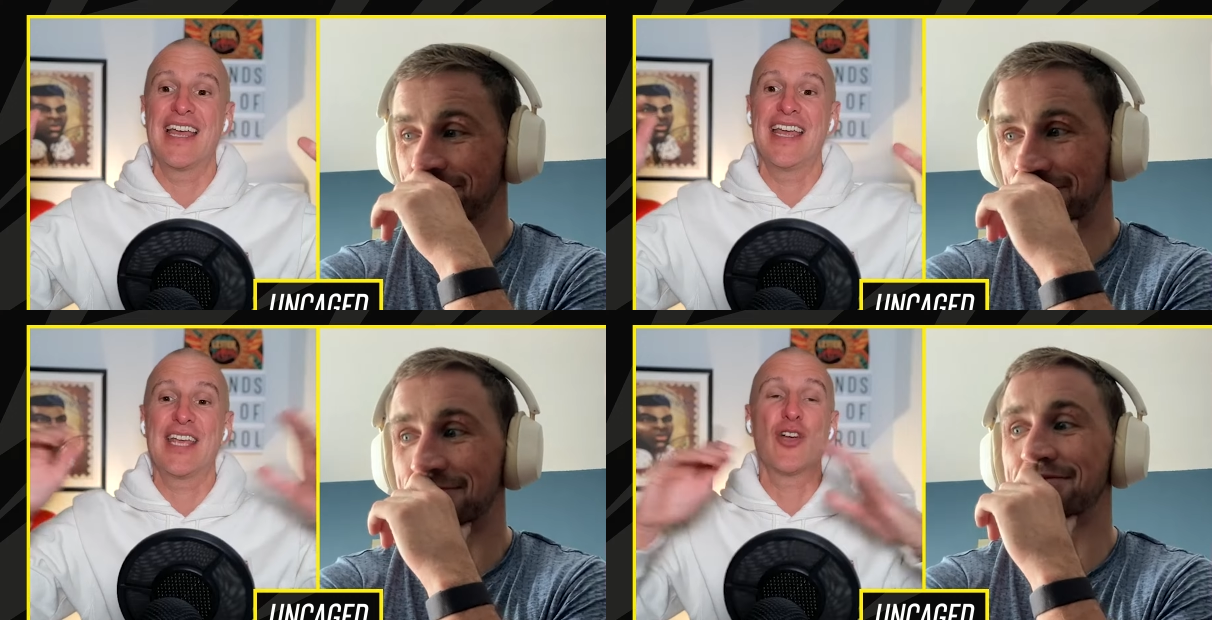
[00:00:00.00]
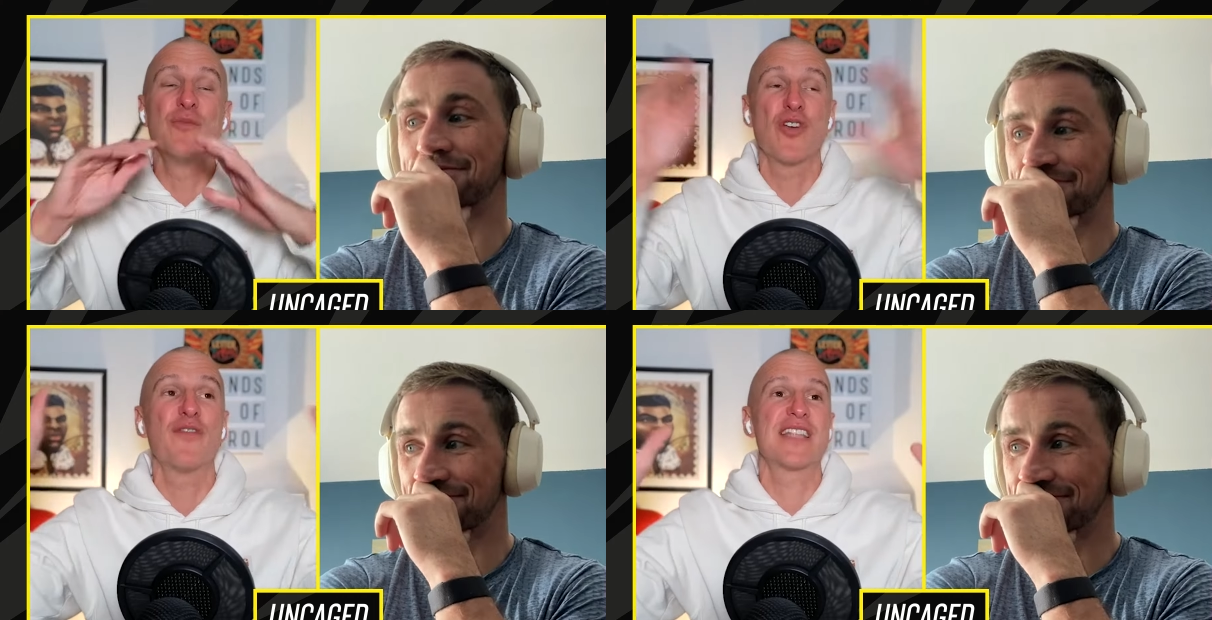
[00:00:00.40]
Speaker 1: It comes
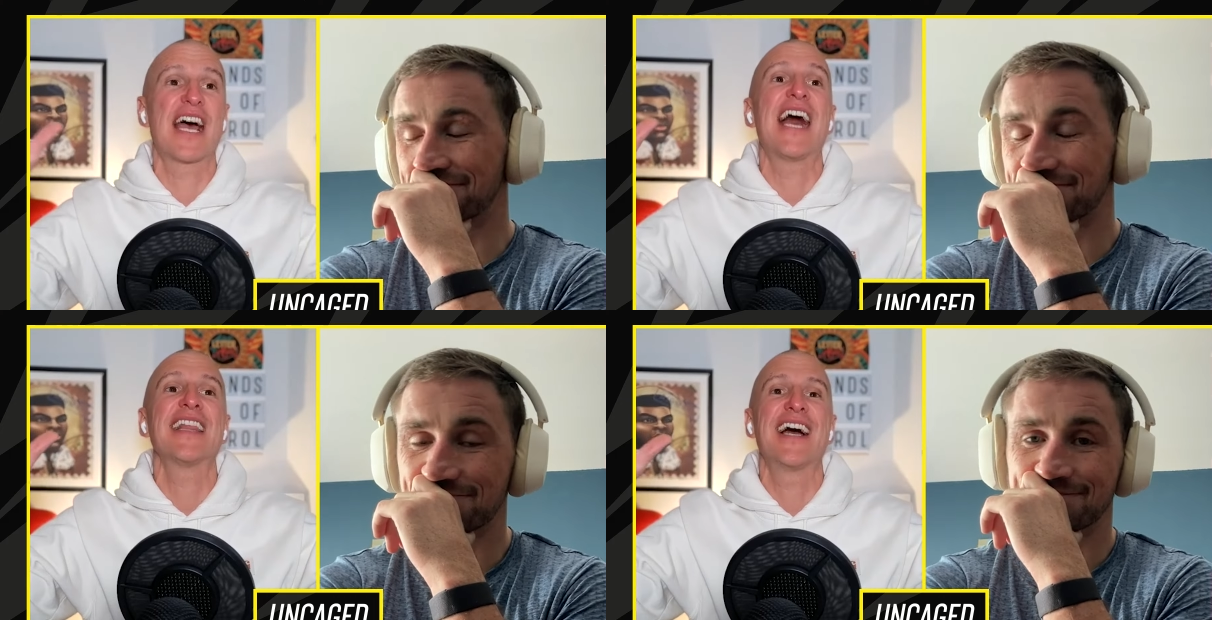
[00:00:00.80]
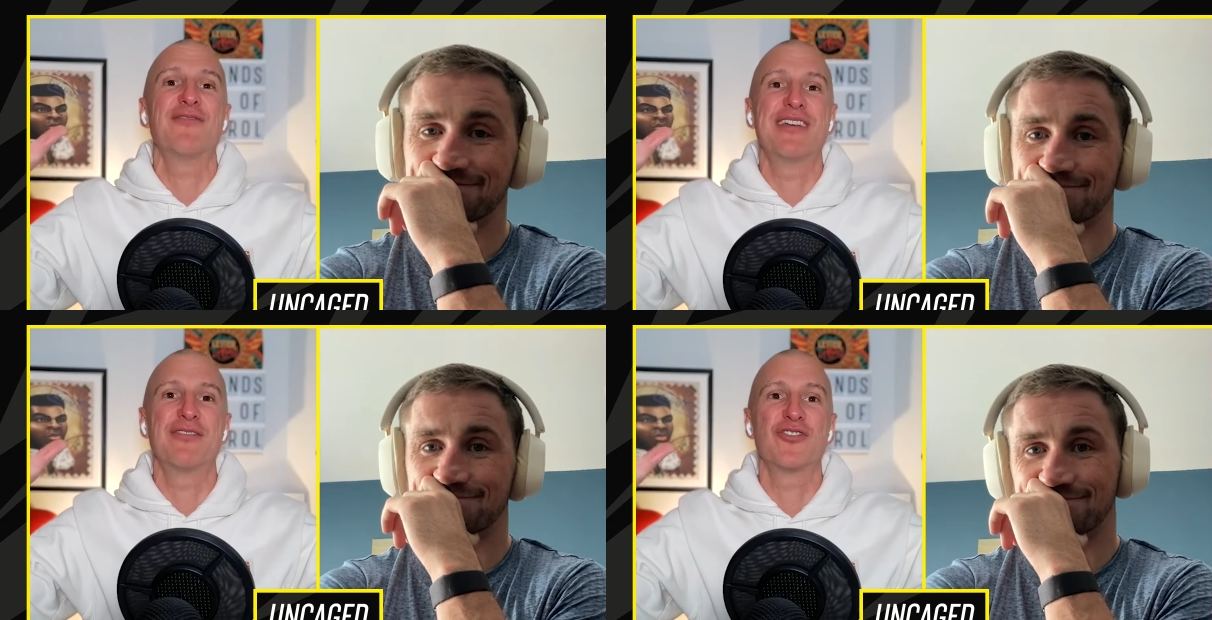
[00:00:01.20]
over as the highlight reel,
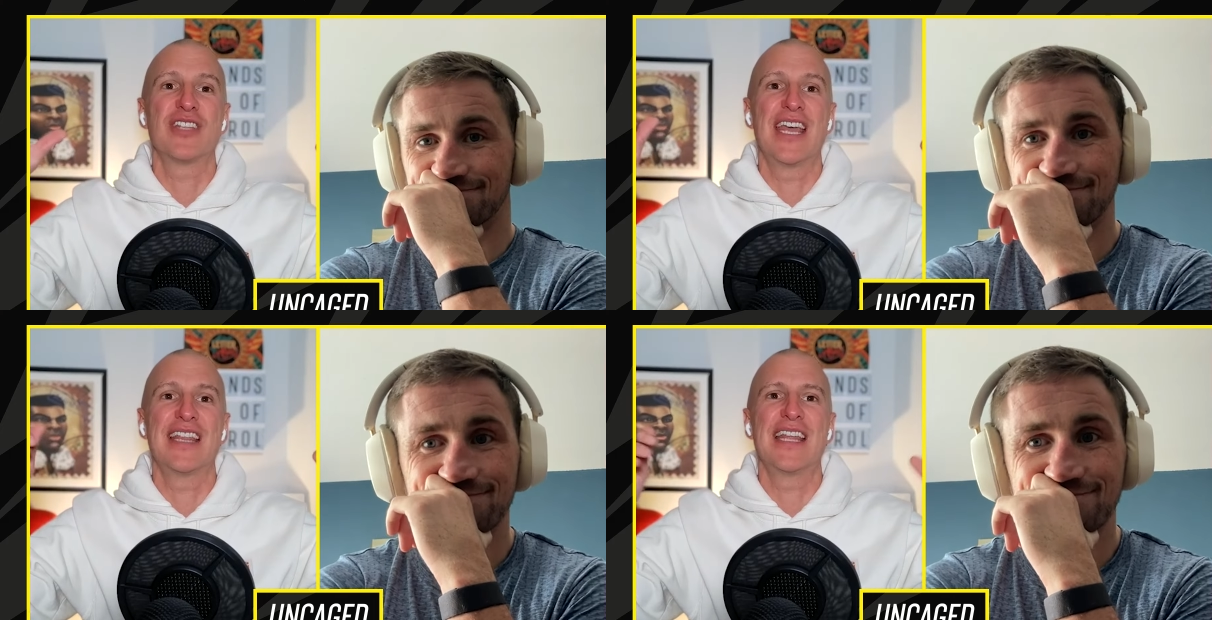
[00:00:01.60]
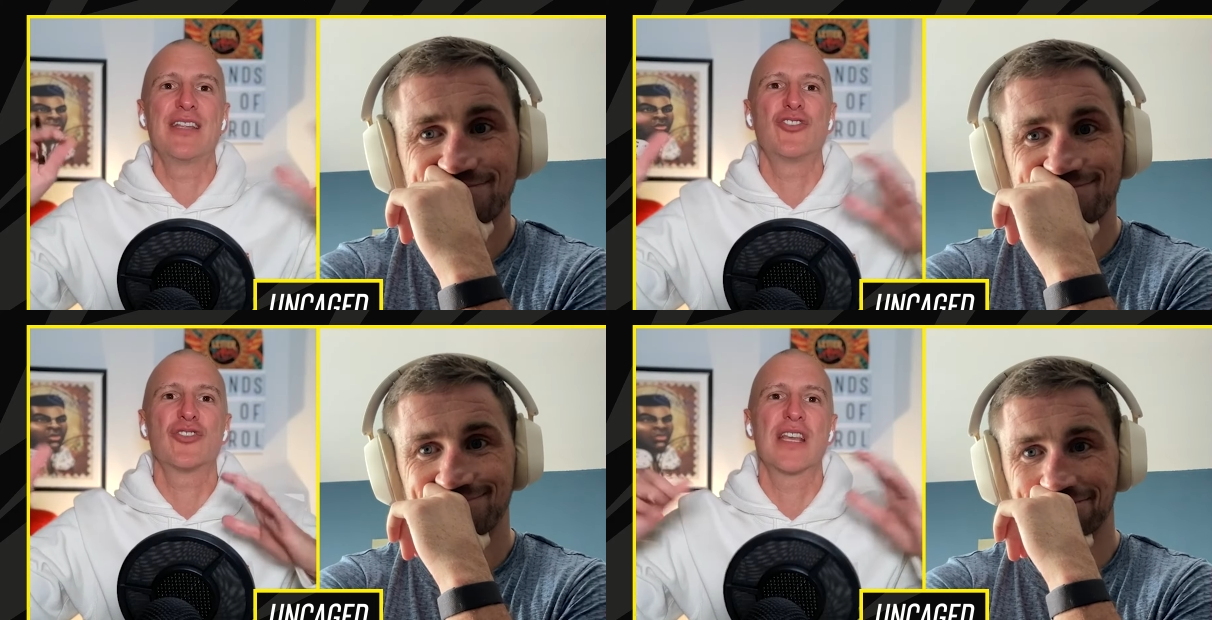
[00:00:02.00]
doesn't it? And then he
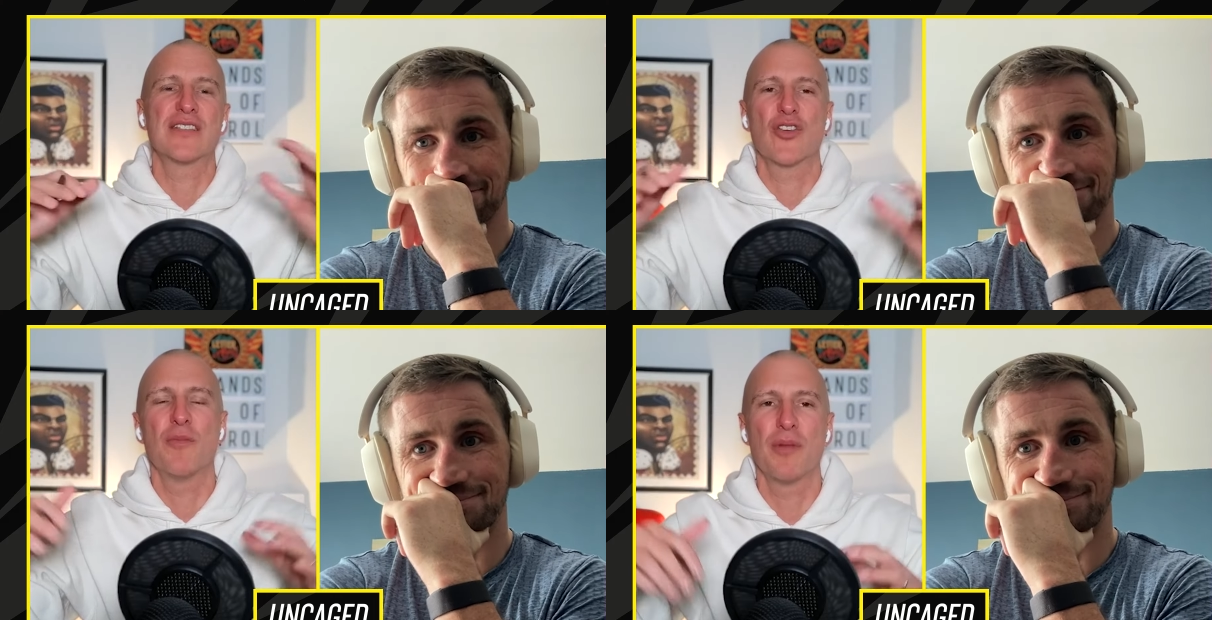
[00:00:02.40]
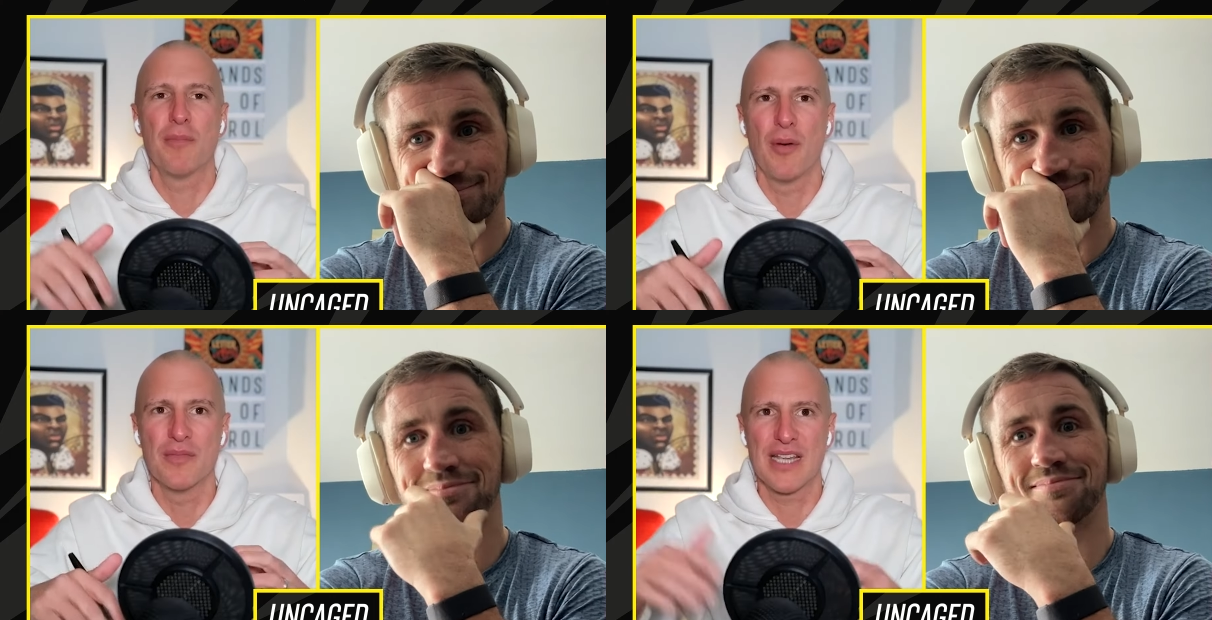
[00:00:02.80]
just has a couple of
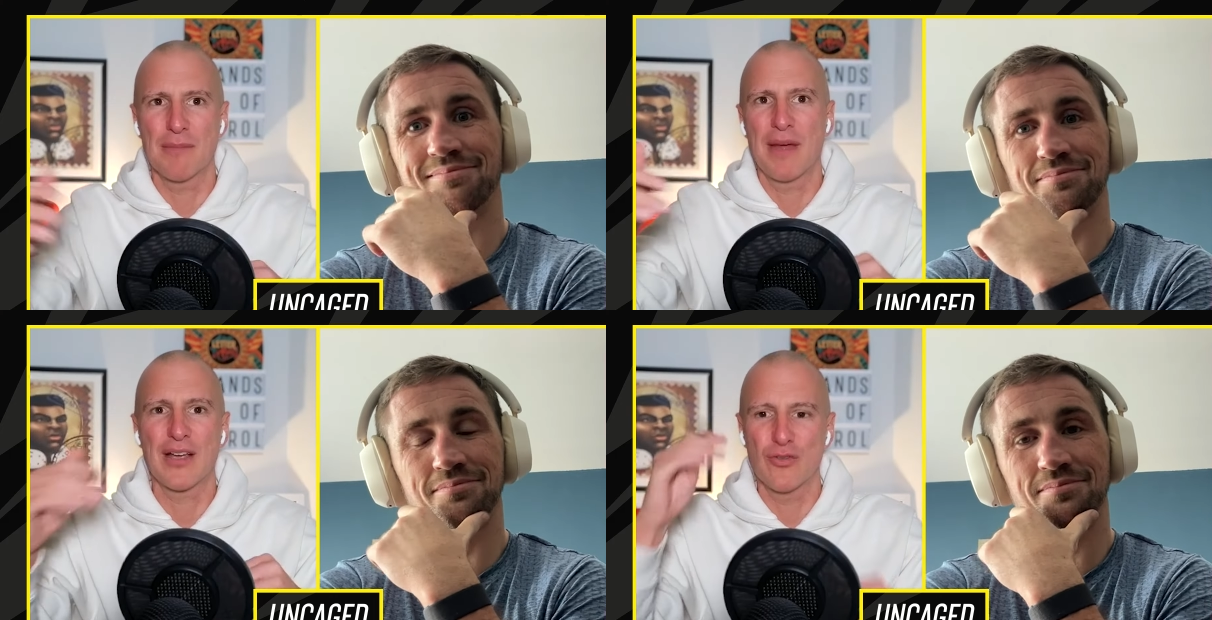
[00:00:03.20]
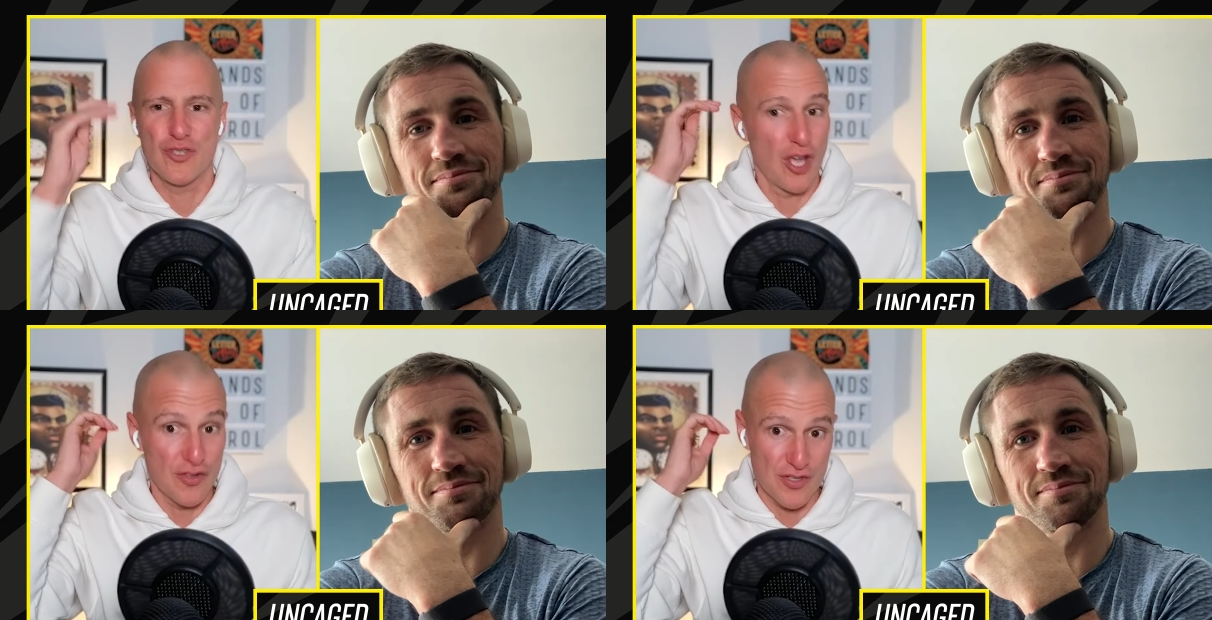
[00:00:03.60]
bumps. He had Michael
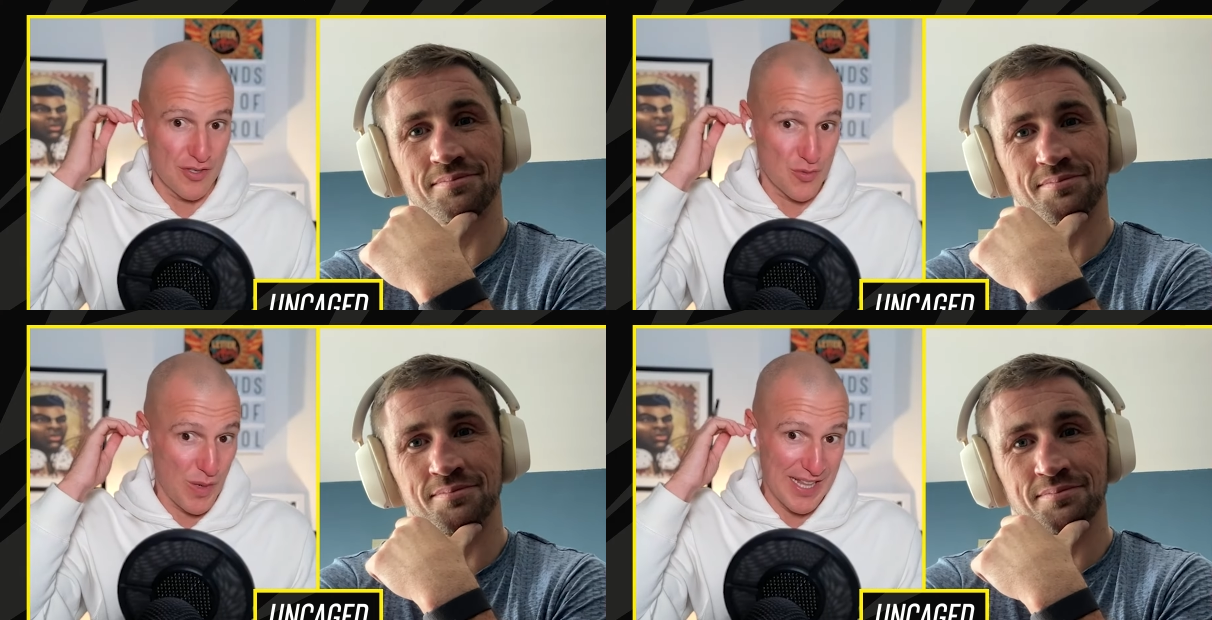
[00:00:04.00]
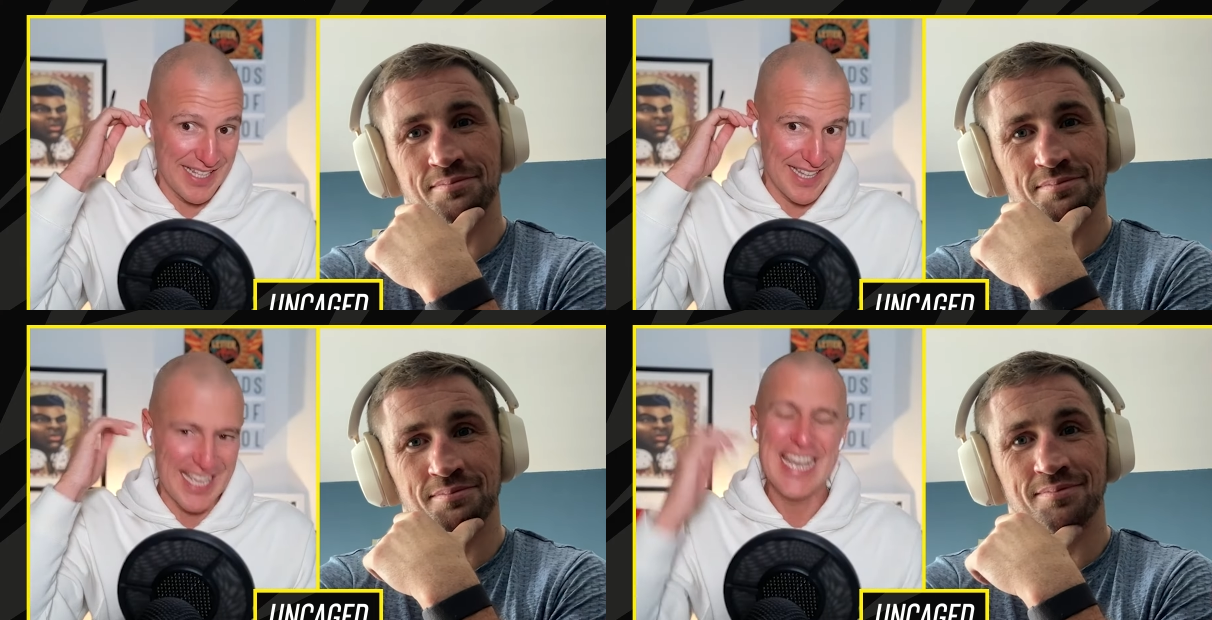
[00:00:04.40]
Johnson as well in there.